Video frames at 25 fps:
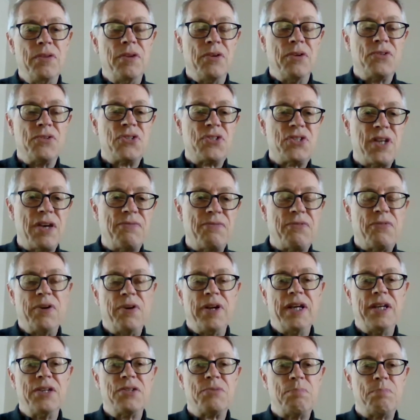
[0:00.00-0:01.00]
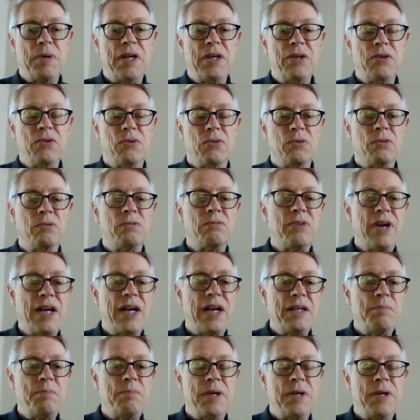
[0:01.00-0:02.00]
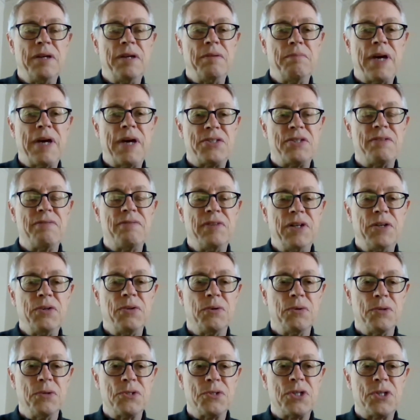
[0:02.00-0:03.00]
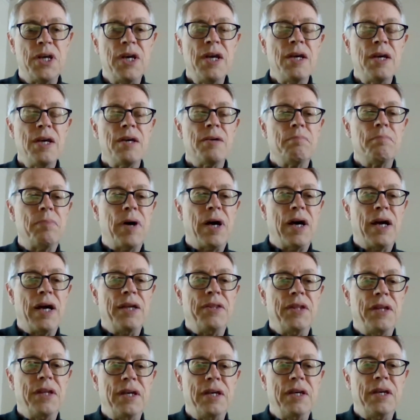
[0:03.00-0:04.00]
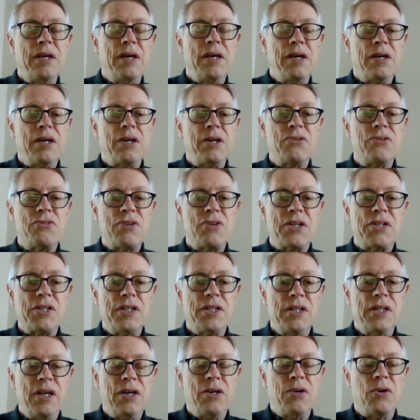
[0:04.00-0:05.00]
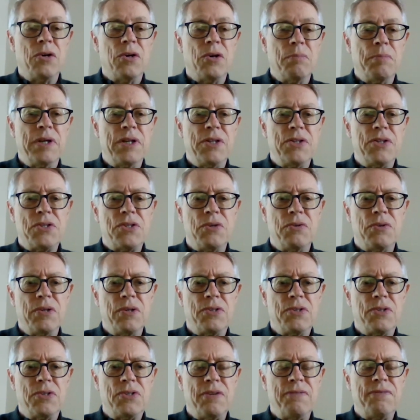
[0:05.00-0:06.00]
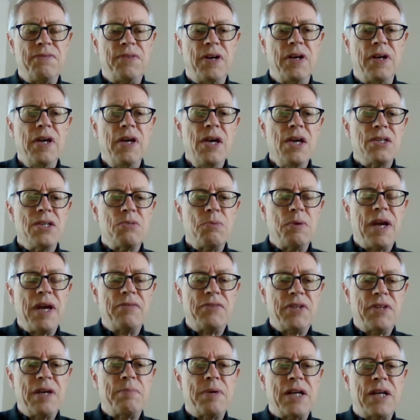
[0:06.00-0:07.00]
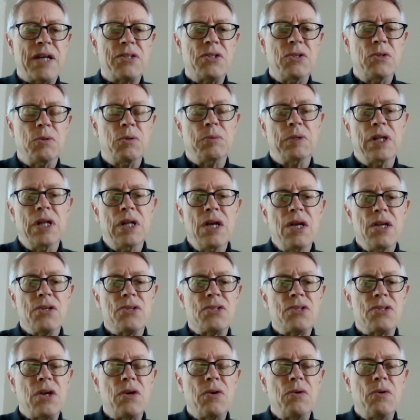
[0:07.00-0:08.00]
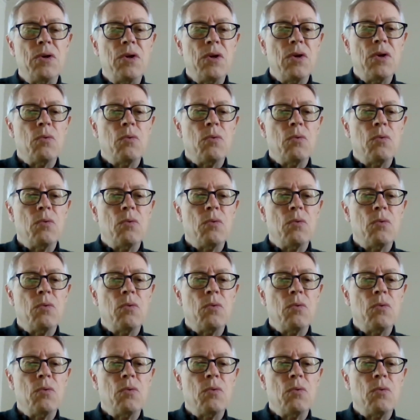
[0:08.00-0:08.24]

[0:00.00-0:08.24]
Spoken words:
suffering is already being massively caused by the contraction in the economy and so on and so far. So we have to get back to normal. So